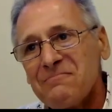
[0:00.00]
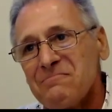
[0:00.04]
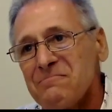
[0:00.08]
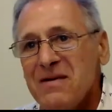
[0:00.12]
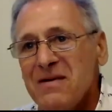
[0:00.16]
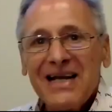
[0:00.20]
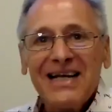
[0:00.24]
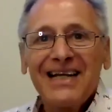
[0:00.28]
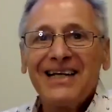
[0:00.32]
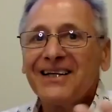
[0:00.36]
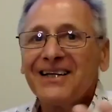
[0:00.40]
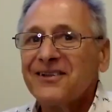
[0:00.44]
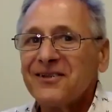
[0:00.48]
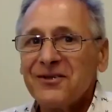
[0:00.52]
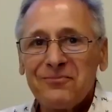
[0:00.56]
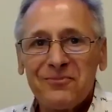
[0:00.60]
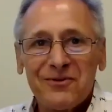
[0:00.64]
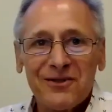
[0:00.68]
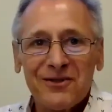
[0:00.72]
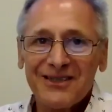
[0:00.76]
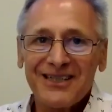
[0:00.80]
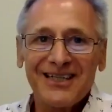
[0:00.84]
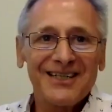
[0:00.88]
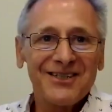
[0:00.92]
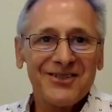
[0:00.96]
many
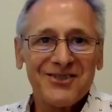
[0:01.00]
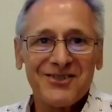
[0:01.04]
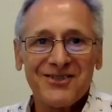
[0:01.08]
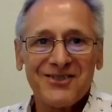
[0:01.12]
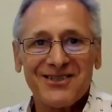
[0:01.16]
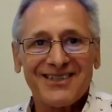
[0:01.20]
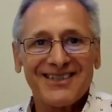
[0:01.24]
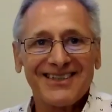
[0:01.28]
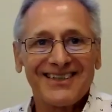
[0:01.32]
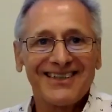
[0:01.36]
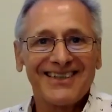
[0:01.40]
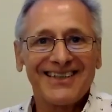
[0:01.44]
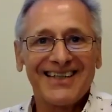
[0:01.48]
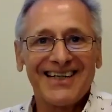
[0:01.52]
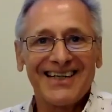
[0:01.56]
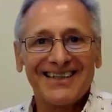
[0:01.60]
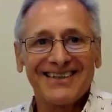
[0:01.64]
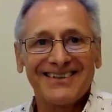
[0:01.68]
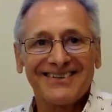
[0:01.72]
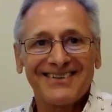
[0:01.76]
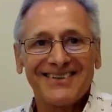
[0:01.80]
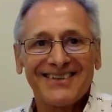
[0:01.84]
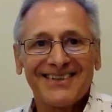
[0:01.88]
interpretations in the end.